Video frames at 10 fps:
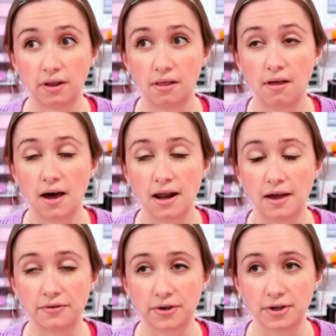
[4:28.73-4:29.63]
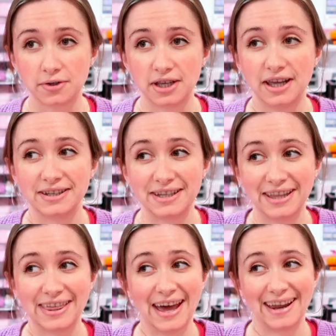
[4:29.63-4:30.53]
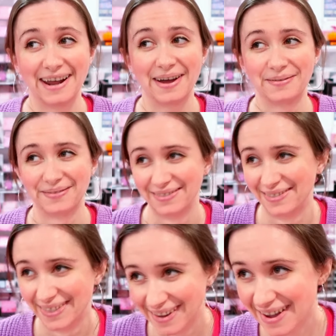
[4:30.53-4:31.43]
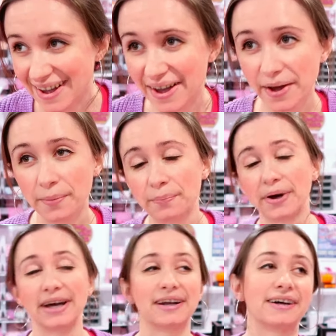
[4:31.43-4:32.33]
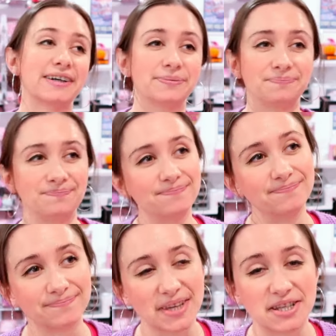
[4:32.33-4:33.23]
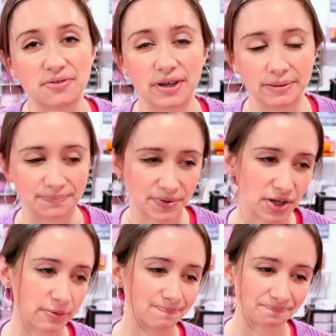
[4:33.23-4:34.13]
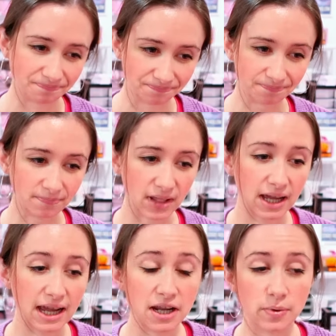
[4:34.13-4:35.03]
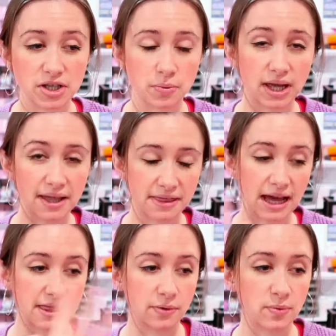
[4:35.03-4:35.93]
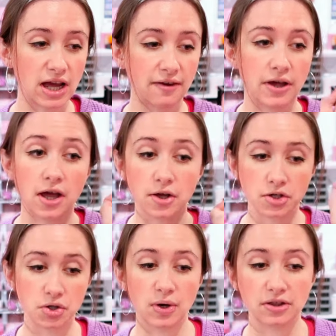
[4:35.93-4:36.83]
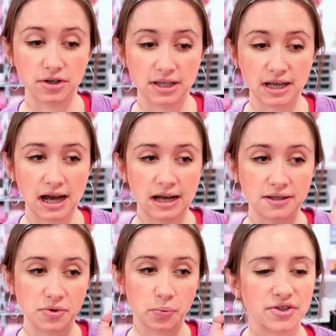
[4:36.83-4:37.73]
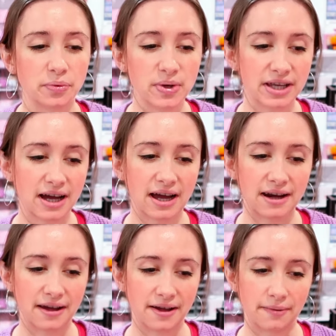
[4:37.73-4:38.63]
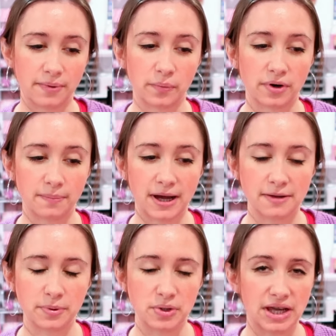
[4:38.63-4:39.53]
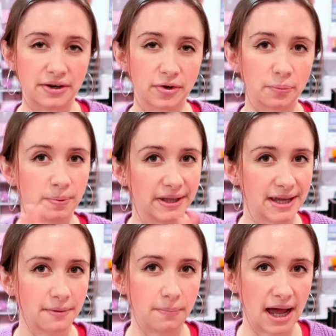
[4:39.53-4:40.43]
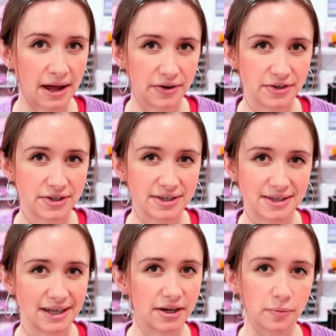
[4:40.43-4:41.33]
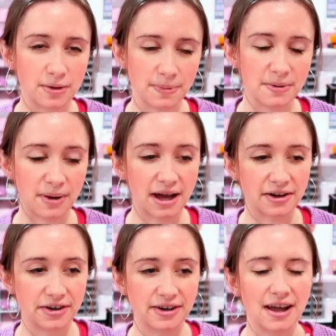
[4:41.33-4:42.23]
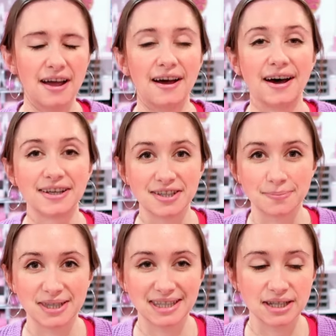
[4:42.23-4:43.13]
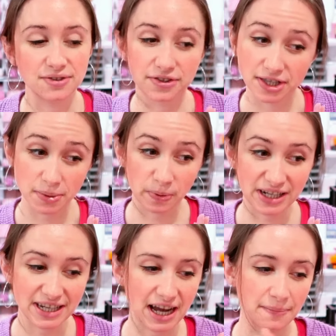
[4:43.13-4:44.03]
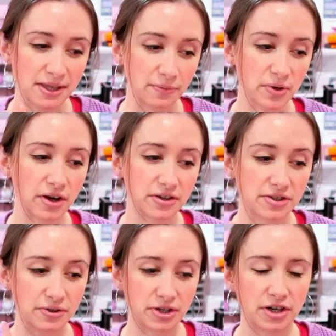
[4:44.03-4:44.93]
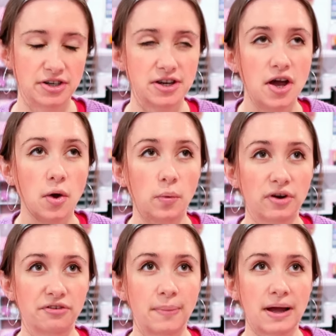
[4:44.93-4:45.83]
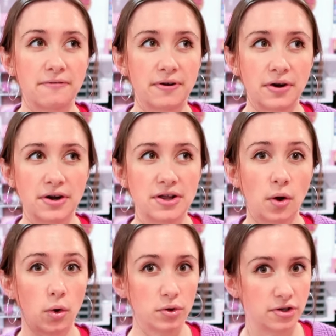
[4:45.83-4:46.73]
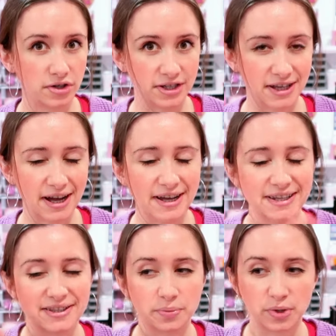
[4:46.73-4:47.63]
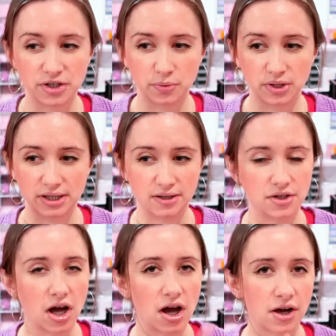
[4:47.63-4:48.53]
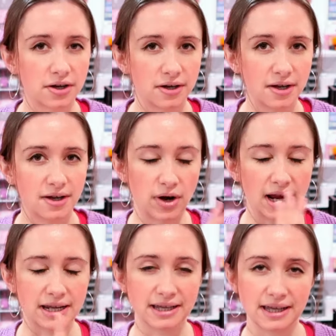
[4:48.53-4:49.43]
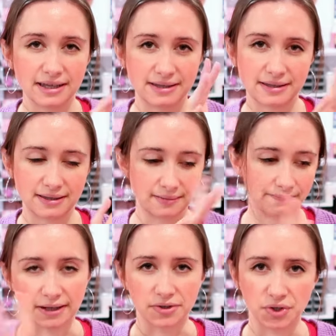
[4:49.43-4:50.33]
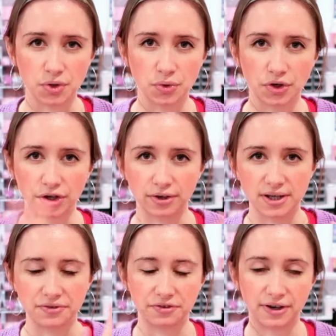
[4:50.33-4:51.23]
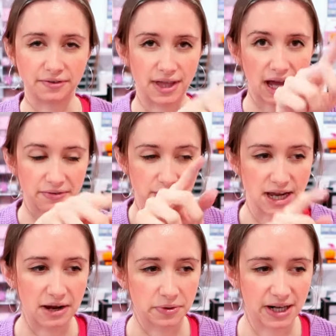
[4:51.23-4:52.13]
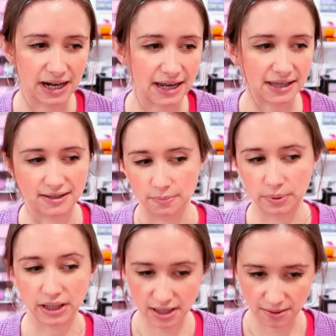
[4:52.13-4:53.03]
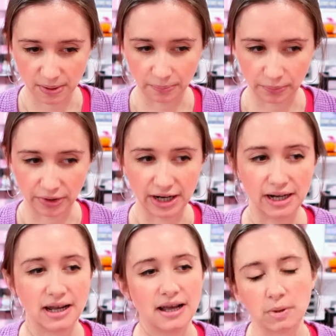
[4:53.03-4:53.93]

A lot of effort goes into that. but um, it's fun. So anyways, we got that and then we have two other designs. So we got um, one of my botanical plant patterns, like a repeat pattern on some sleeves for the springtime and then we also turned one of my very older designs which was the dog riding his like a scooter in front of the Eiffel Tower at night. It's a placement print.